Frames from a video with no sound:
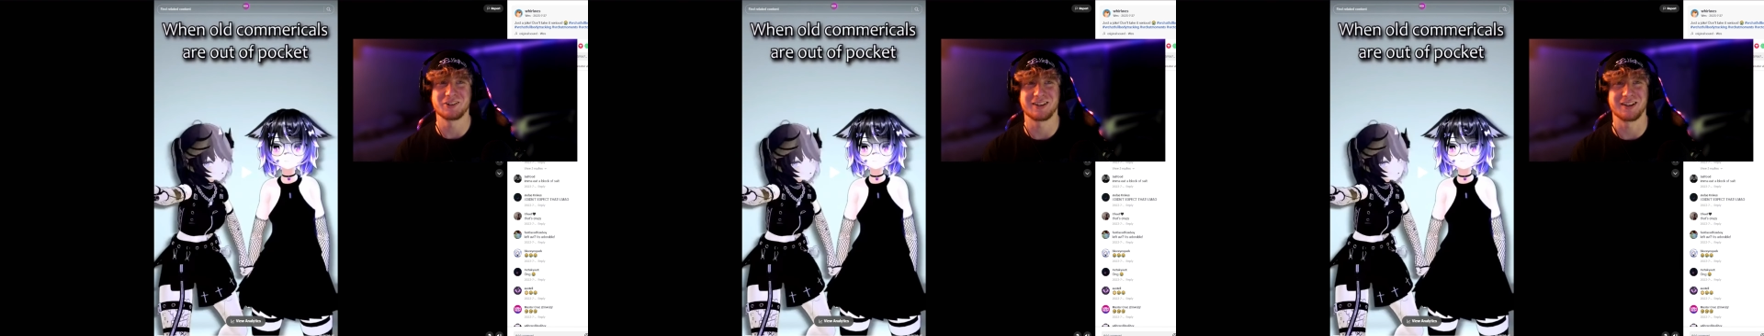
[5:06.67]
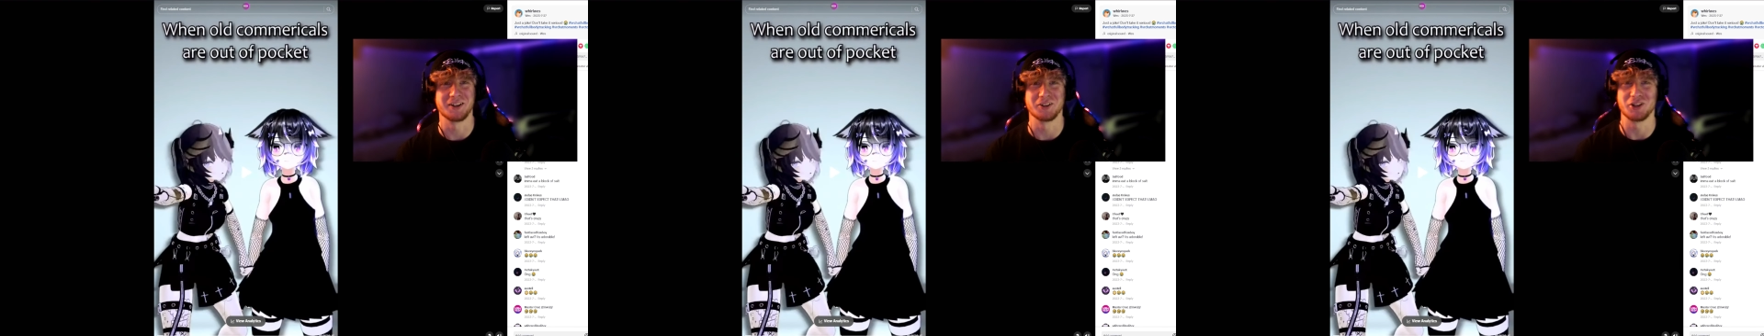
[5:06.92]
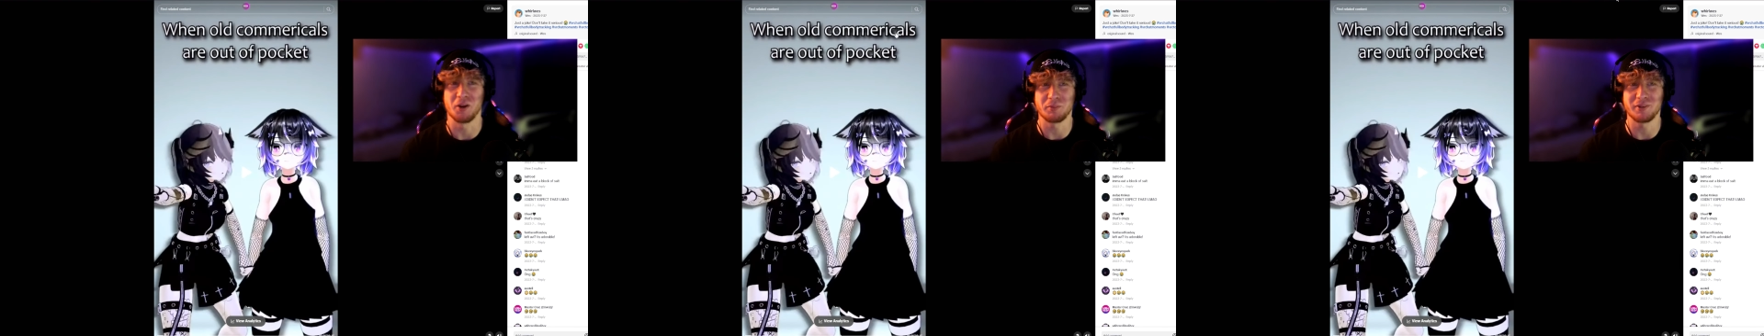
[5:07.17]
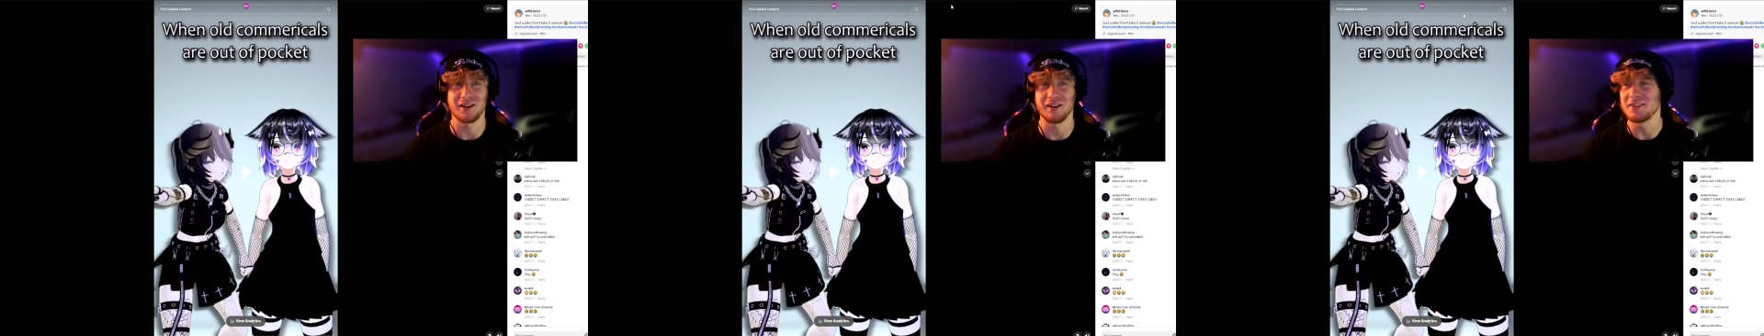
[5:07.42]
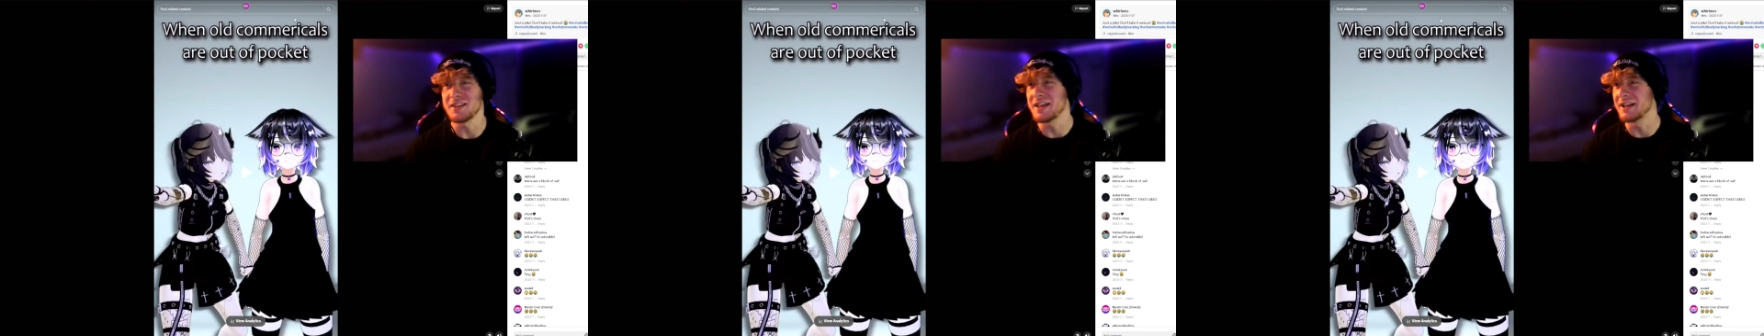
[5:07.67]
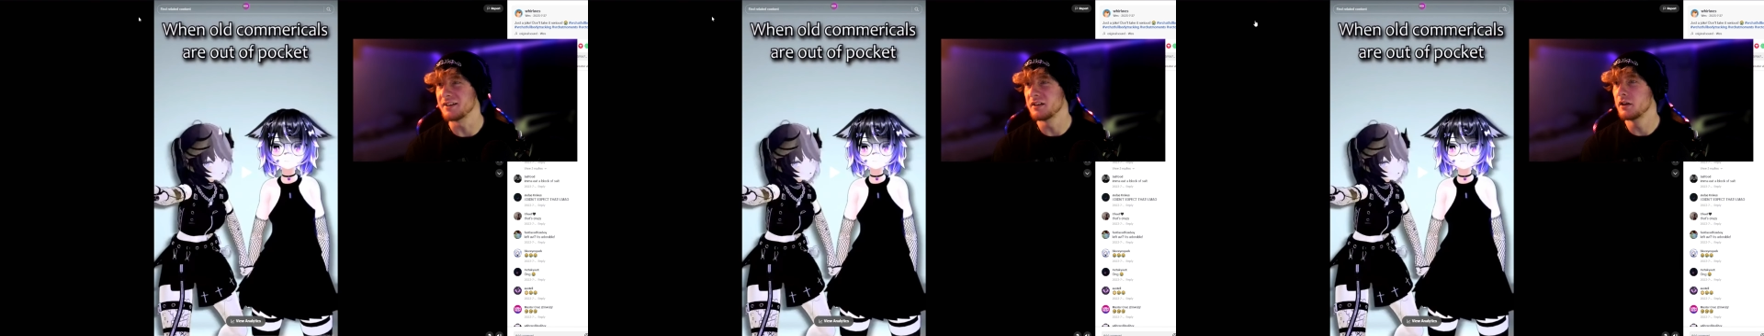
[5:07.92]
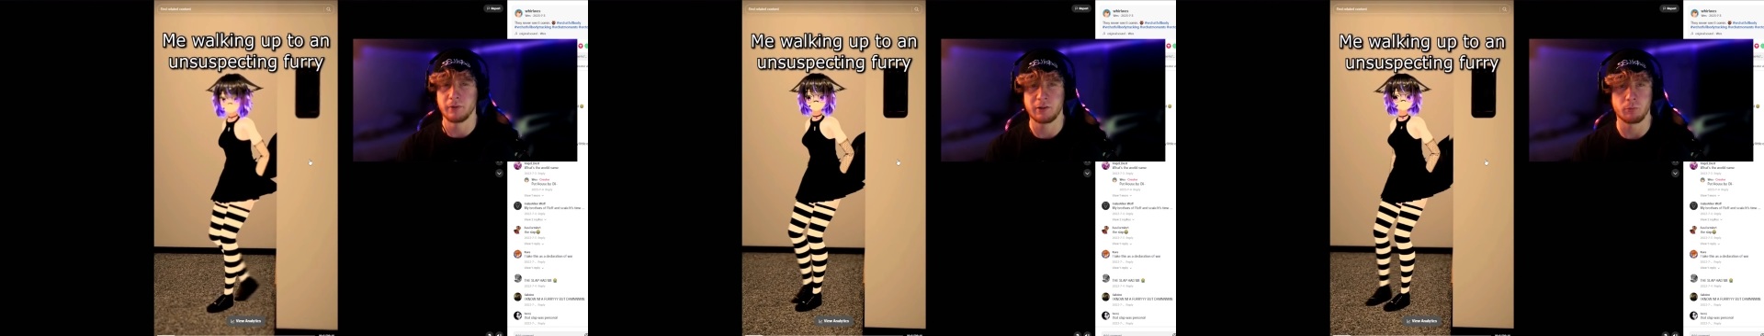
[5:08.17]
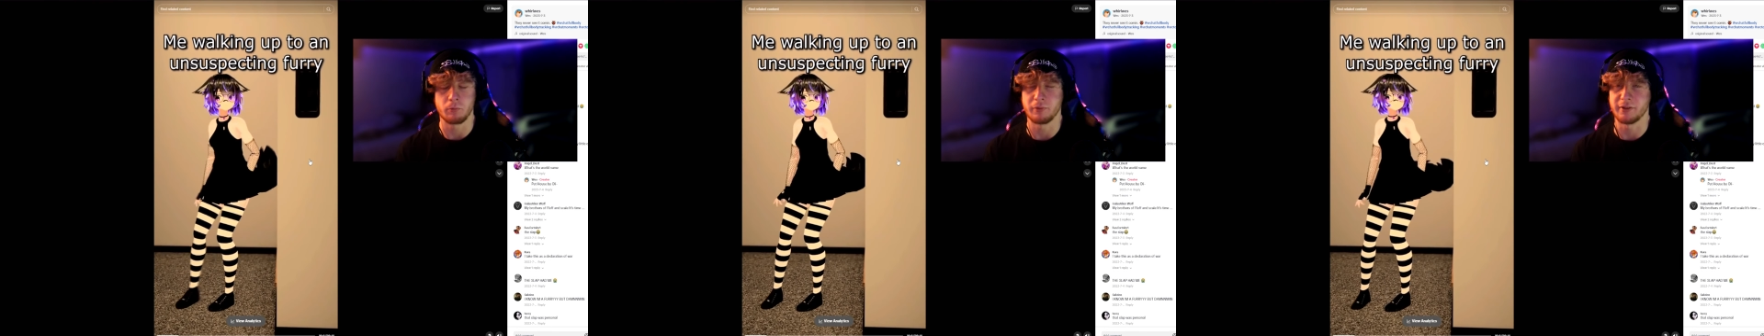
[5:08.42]
know, just a little jump scare at the end.
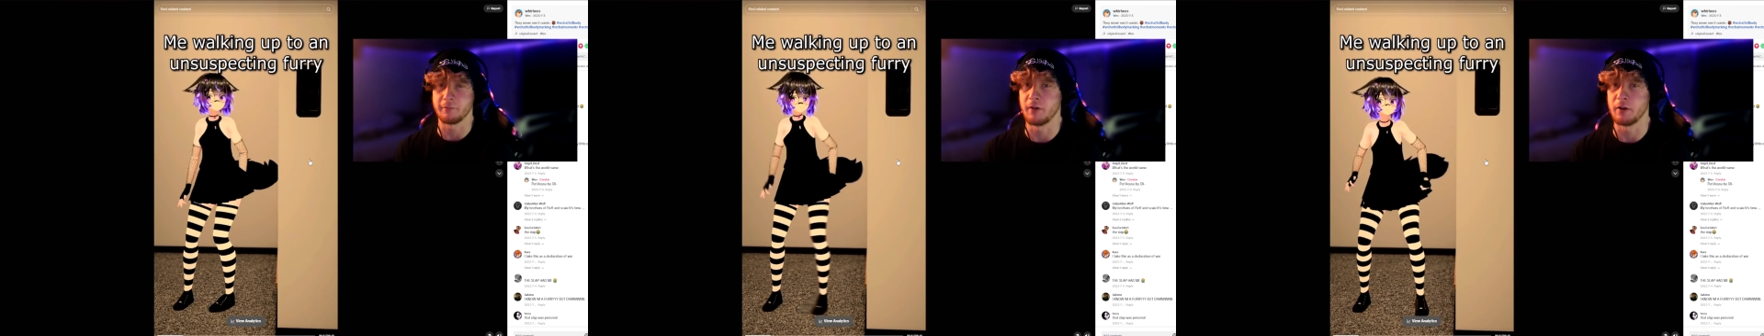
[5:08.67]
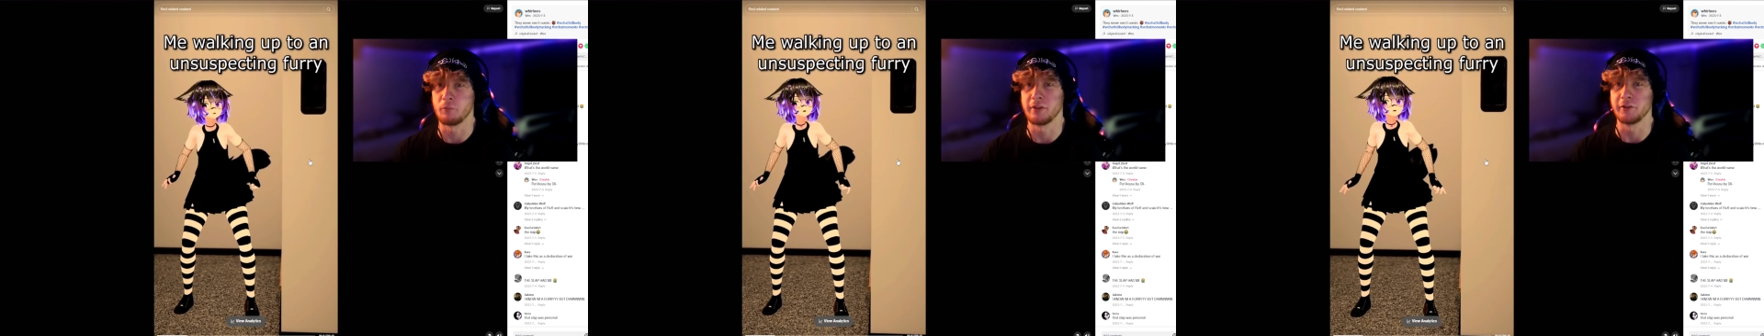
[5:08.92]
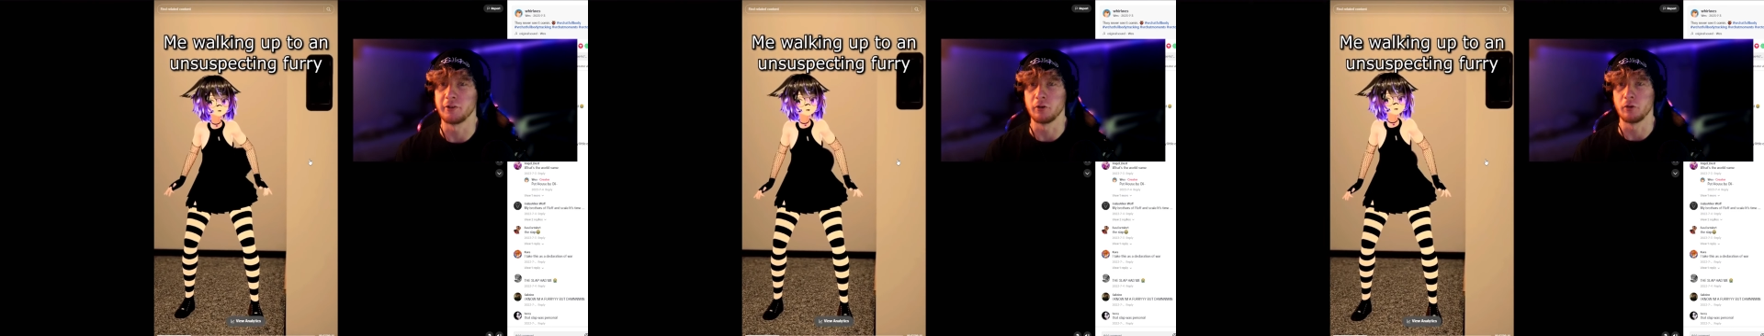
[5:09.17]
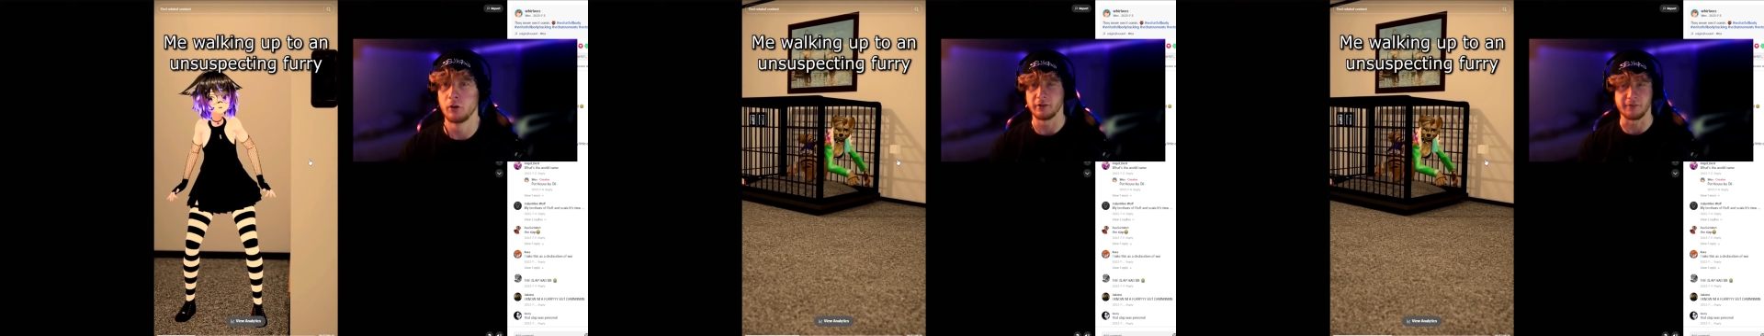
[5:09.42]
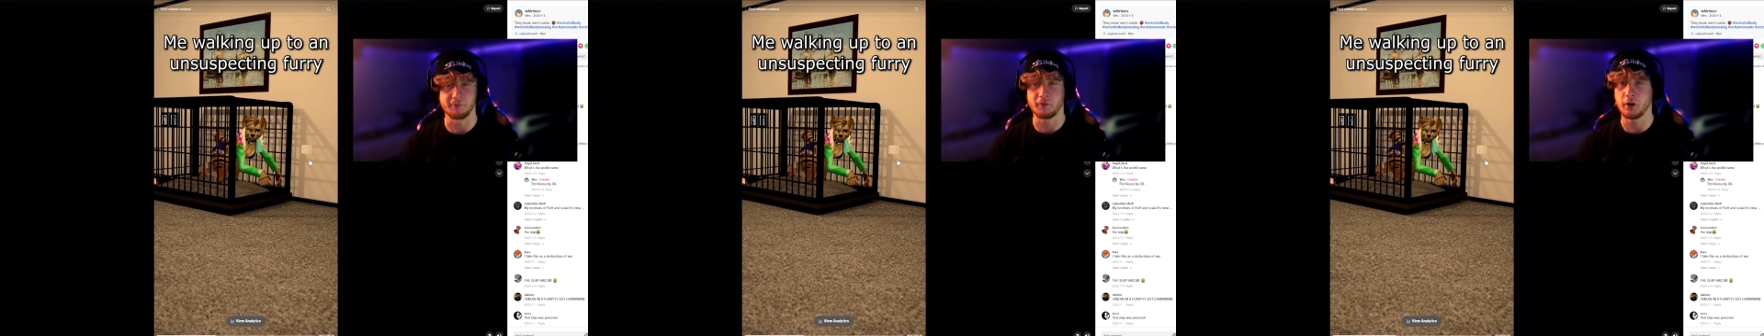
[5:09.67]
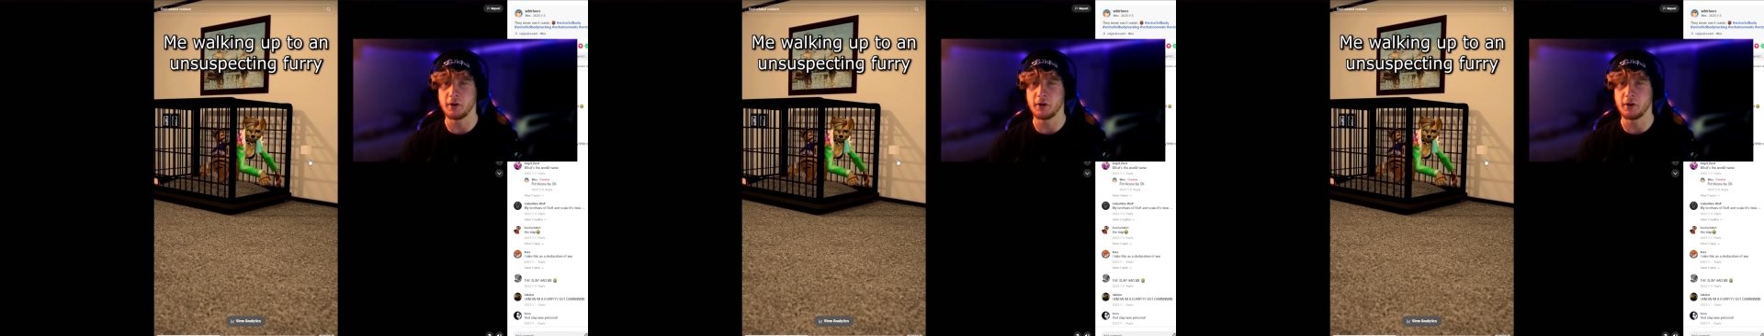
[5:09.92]
This one was a fun one to do. There's a